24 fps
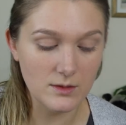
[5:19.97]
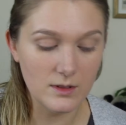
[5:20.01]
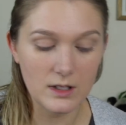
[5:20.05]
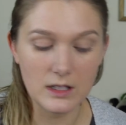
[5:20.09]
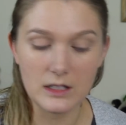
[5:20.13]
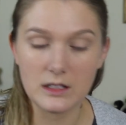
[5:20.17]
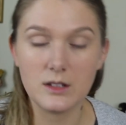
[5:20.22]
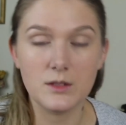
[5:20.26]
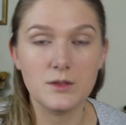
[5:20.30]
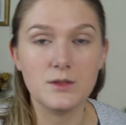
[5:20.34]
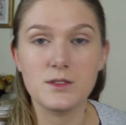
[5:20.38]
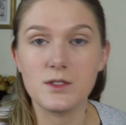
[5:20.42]

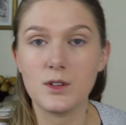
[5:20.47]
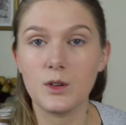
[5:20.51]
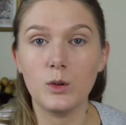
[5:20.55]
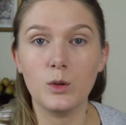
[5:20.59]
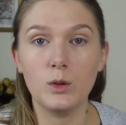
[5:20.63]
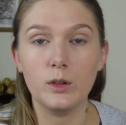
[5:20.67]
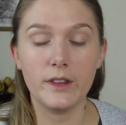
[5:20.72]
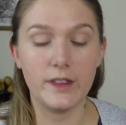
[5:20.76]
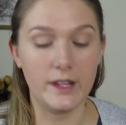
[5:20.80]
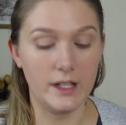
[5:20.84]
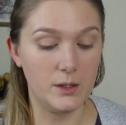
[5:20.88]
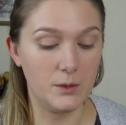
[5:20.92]
There was a
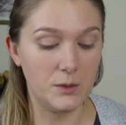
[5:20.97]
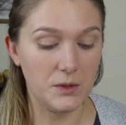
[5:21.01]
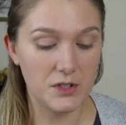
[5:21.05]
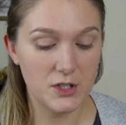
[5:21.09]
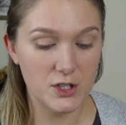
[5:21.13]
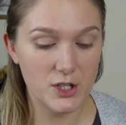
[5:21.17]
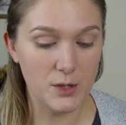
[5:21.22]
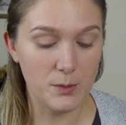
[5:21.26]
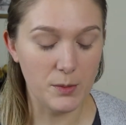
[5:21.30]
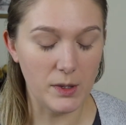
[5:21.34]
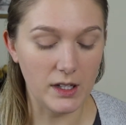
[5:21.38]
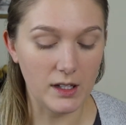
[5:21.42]
whole thing with
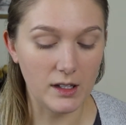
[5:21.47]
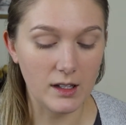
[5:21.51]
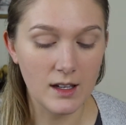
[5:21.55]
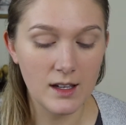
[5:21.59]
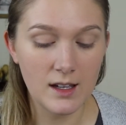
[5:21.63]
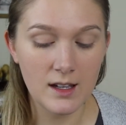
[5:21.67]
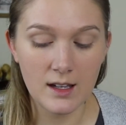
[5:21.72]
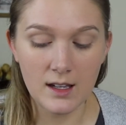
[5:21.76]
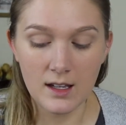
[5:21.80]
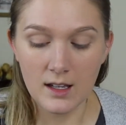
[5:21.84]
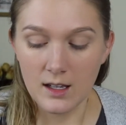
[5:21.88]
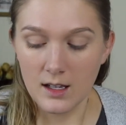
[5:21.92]
shipping.
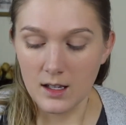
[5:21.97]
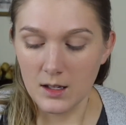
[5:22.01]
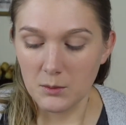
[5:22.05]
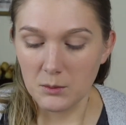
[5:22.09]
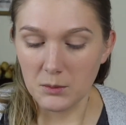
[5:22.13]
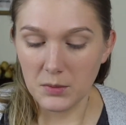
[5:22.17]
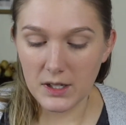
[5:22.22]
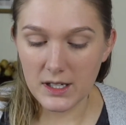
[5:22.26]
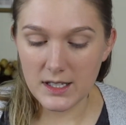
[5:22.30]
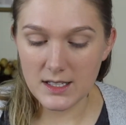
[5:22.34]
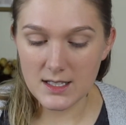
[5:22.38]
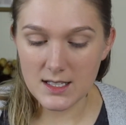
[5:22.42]

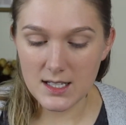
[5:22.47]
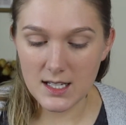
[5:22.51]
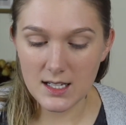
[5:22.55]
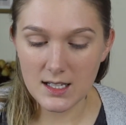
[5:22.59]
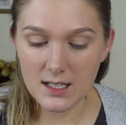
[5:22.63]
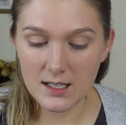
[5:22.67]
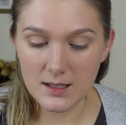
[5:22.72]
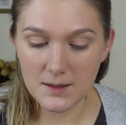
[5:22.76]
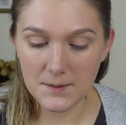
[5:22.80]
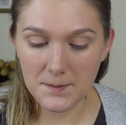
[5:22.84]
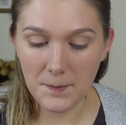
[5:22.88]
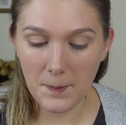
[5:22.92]
But
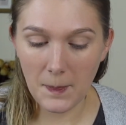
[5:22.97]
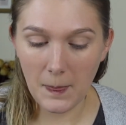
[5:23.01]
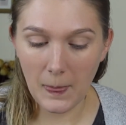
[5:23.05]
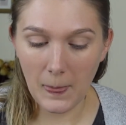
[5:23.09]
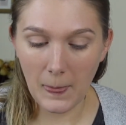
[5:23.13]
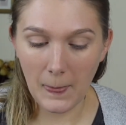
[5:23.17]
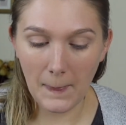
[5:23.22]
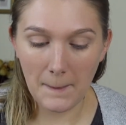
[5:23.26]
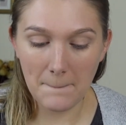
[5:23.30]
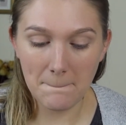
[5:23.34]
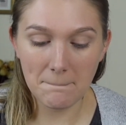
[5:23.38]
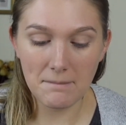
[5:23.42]

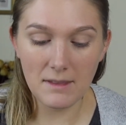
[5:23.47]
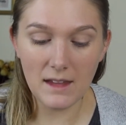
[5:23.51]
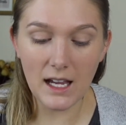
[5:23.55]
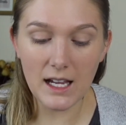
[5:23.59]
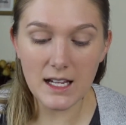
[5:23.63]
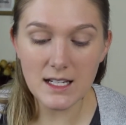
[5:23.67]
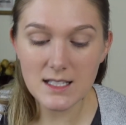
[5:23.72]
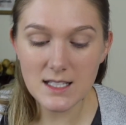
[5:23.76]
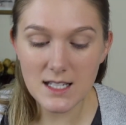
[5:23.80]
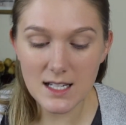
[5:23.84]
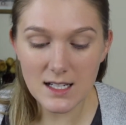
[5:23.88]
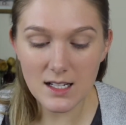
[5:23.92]

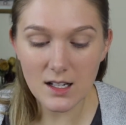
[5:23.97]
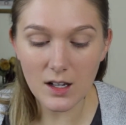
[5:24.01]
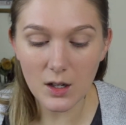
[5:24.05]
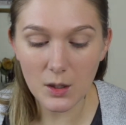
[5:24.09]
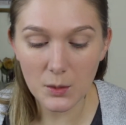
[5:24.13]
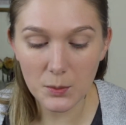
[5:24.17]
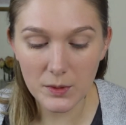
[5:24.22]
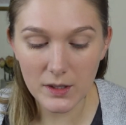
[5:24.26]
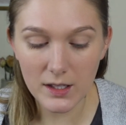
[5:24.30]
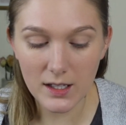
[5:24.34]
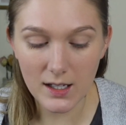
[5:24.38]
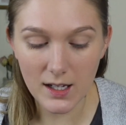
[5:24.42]
I did
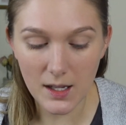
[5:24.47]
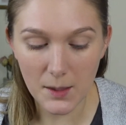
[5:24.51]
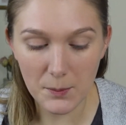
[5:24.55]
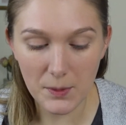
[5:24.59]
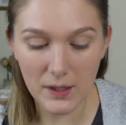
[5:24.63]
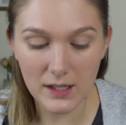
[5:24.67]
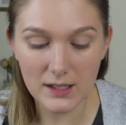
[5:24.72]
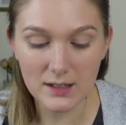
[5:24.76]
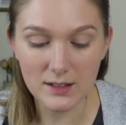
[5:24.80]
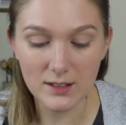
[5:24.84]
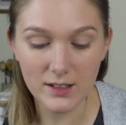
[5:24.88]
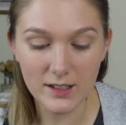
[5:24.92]
open it up
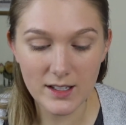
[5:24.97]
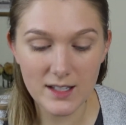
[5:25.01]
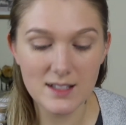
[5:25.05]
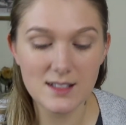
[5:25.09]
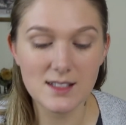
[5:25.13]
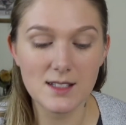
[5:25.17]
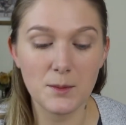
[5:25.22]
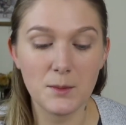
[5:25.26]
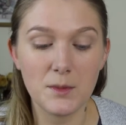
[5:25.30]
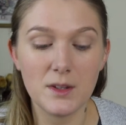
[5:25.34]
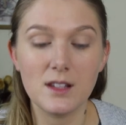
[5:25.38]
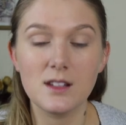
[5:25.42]
and look at
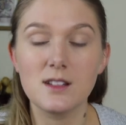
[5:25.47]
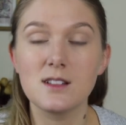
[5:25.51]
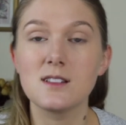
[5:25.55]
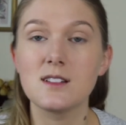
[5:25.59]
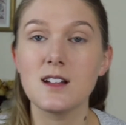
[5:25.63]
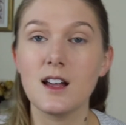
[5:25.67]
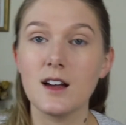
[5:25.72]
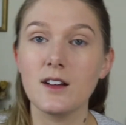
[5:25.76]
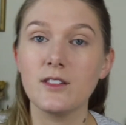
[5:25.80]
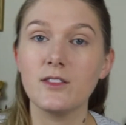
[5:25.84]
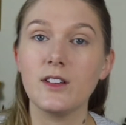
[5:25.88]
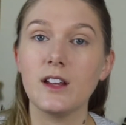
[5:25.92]
some of the
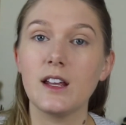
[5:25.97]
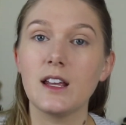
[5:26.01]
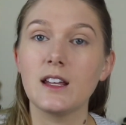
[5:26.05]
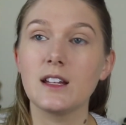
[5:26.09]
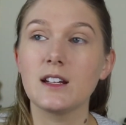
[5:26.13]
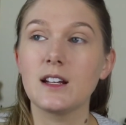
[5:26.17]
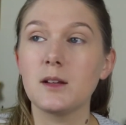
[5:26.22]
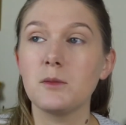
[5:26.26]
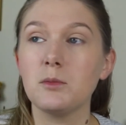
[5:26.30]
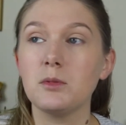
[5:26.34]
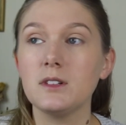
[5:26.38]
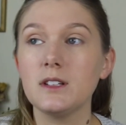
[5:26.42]
stuff
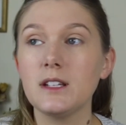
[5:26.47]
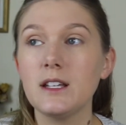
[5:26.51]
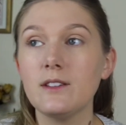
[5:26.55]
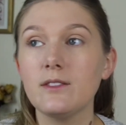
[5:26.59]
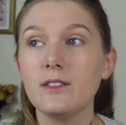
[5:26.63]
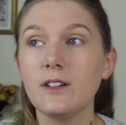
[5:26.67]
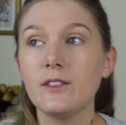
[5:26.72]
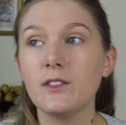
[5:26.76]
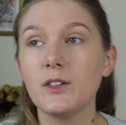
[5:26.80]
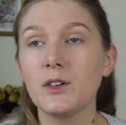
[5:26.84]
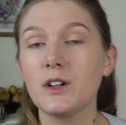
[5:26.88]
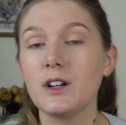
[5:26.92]
and I believe
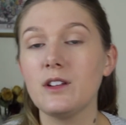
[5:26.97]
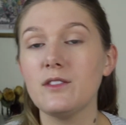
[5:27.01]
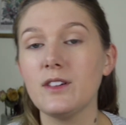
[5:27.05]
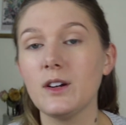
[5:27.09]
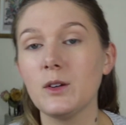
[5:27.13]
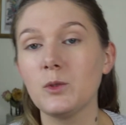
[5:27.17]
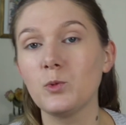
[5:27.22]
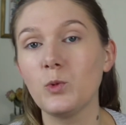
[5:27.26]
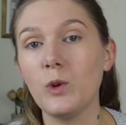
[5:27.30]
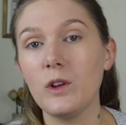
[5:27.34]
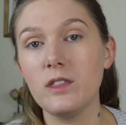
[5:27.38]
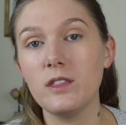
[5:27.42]
I've already
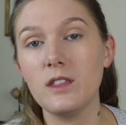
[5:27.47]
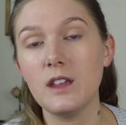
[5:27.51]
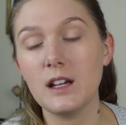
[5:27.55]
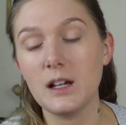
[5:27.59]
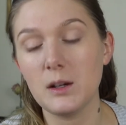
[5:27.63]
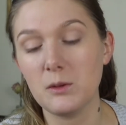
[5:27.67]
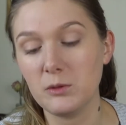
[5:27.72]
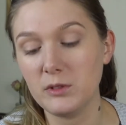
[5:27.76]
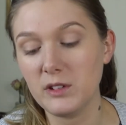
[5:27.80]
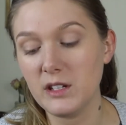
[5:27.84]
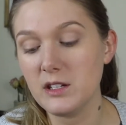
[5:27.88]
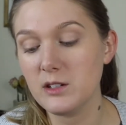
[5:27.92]
found one thing I
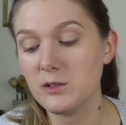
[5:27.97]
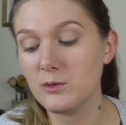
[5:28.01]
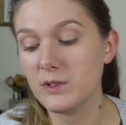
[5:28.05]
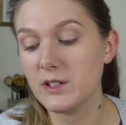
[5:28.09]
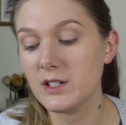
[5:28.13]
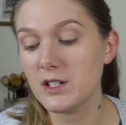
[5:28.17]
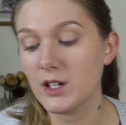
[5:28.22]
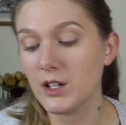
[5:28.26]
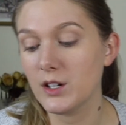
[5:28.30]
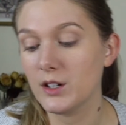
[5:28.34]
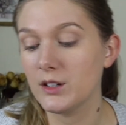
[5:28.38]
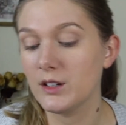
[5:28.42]
will need to
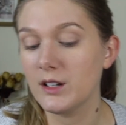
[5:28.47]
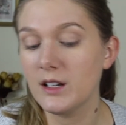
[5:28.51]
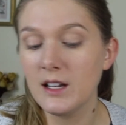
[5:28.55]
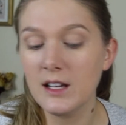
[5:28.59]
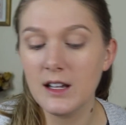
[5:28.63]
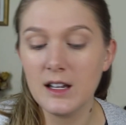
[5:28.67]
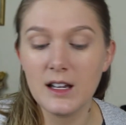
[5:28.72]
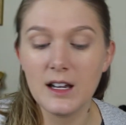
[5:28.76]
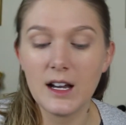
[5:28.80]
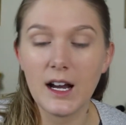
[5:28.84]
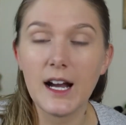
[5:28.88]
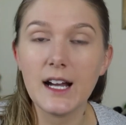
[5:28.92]
return.
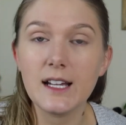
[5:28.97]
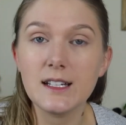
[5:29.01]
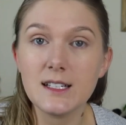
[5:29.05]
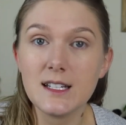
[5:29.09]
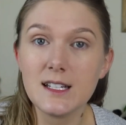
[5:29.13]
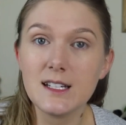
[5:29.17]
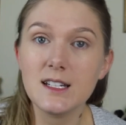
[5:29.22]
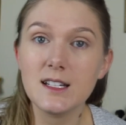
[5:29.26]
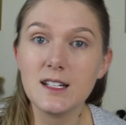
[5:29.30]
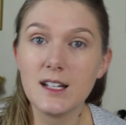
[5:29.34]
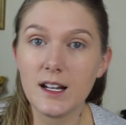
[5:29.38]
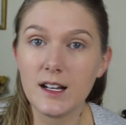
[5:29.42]
I
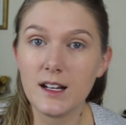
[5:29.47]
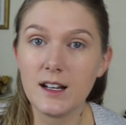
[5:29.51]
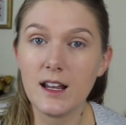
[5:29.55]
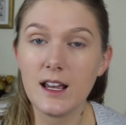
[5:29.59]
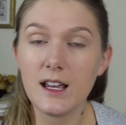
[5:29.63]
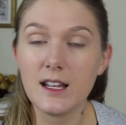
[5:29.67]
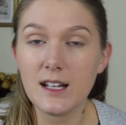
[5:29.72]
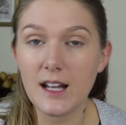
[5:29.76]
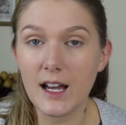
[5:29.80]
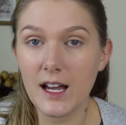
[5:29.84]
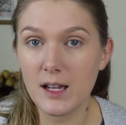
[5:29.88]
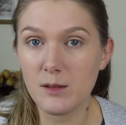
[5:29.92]
need an
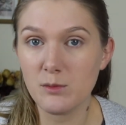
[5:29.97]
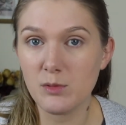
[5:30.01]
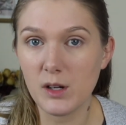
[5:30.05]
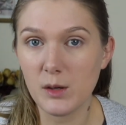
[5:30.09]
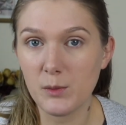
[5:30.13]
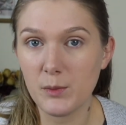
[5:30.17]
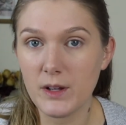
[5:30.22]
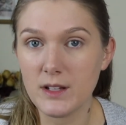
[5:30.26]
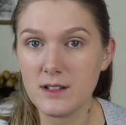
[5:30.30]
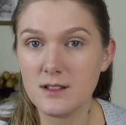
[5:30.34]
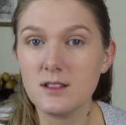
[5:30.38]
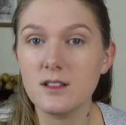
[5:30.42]
eyebrow
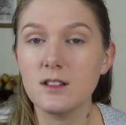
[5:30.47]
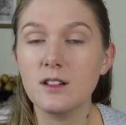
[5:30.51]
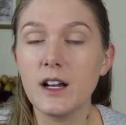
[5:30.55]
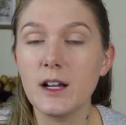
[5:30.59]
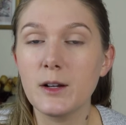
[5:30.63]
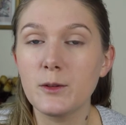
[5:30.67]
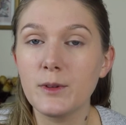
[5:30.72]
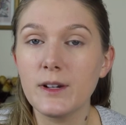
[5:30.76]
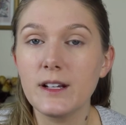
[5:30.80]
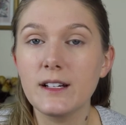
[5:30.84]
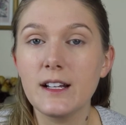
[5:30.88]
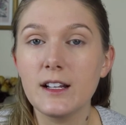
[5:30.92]
pencil. I
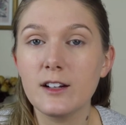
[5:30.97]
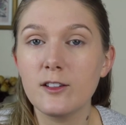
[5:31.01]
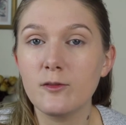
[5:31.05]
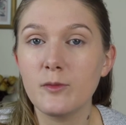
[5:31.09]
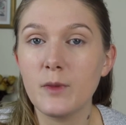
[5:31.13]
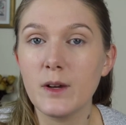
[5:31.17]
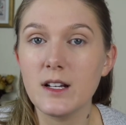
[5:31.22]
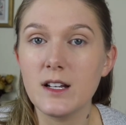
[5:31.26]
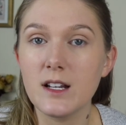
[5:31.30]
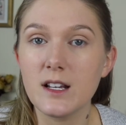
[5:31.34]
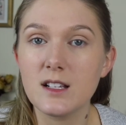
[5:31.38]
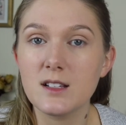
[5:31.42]
ran out of
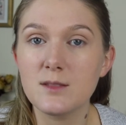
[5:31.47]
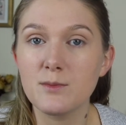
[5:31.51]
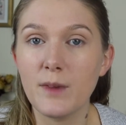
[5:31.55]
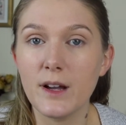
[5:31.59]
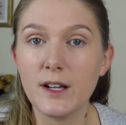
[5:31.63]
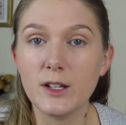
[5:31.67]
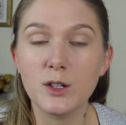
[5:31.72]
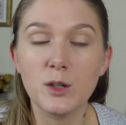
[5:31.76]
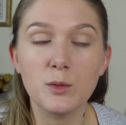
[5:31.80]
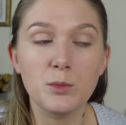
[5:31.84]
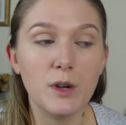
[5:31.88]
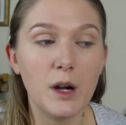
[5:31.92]
my NYX
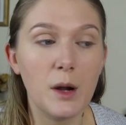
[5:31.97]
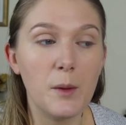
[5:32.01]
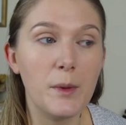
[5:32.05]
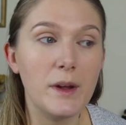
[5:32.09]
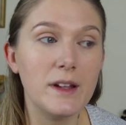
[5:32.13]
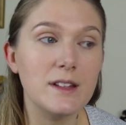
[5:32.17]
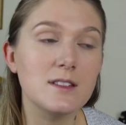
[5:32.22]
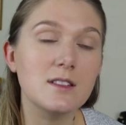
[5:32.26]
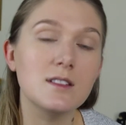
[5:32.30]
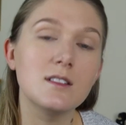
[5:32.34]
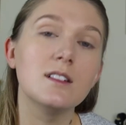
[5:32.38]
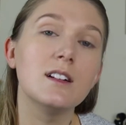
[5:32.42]
micro brow
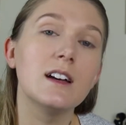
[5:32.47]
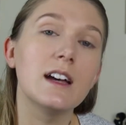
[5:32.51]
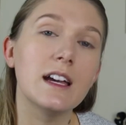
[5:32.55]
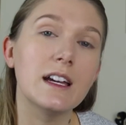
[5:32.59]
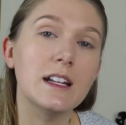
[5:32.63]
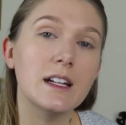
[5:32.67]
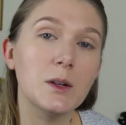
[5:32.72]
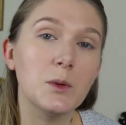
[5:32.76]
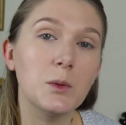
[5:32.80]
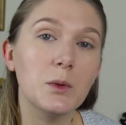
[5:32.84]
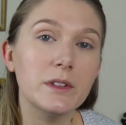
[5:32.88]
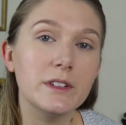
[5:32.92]
pencil
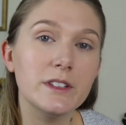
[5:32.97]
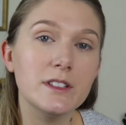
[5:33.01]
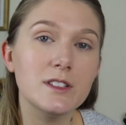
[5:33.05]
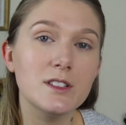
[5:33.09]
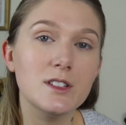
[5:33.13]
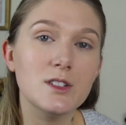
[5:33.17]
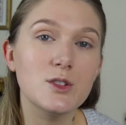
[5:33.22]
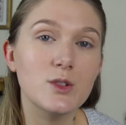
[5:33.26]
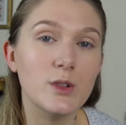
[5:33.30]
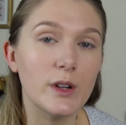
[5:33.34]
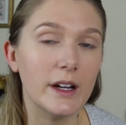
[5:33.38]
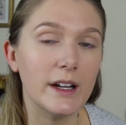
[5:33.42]
and I wanted
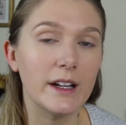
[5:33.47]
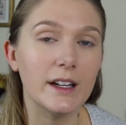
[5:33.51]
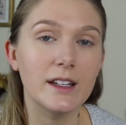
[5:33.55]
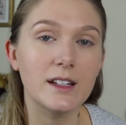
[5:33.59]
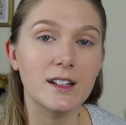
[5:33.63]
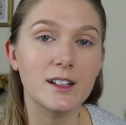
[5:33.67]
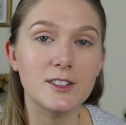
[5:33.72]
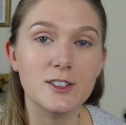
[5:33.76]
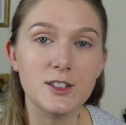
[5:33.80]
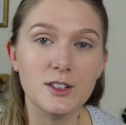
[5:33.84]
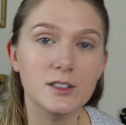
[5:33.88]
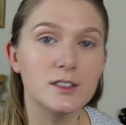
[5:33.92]
to try an
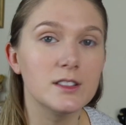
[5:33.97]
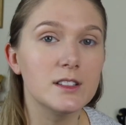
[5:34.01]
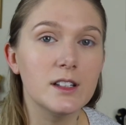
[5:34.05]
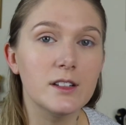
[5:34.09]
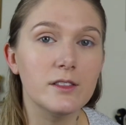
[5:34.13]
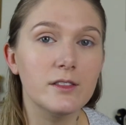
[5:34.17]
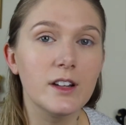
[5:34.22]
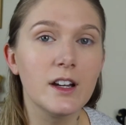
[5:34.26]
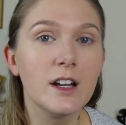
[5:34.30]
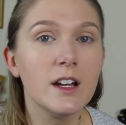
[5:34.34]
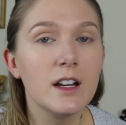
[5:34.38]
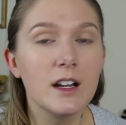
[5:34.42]

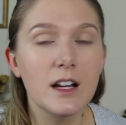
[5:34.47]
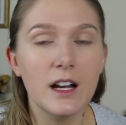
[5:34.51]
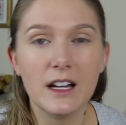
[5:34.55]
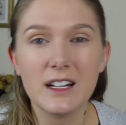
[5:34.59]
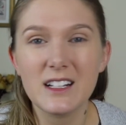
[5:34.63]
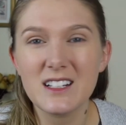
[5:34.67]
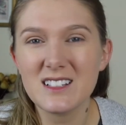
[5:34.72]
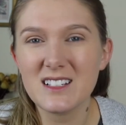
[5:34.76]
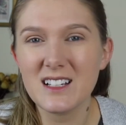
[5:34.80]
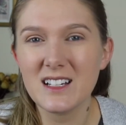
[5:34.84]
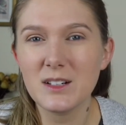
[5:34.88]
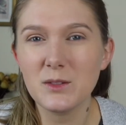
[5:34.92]
alternative. I
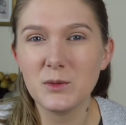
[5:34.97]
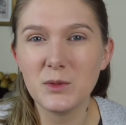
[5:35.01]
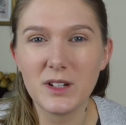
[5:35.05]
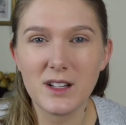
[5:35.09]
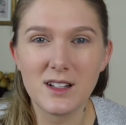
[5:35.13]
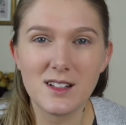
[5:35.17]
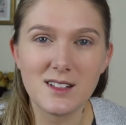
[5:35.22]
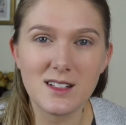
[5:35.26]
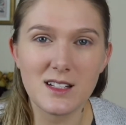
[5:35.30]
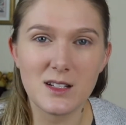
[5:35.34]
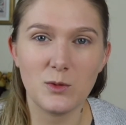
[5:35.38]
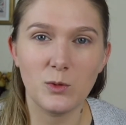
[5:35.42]
just kind of want
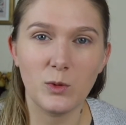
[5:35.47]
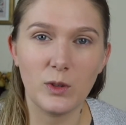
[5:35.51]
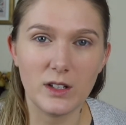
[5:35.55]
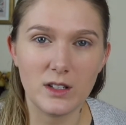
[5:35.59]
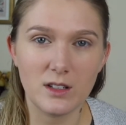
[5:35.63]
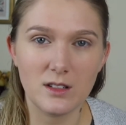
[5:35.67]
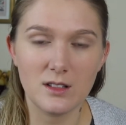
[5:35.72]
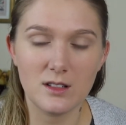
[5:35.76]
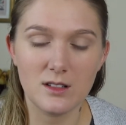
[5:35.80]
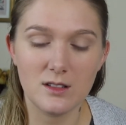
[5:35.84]
to see what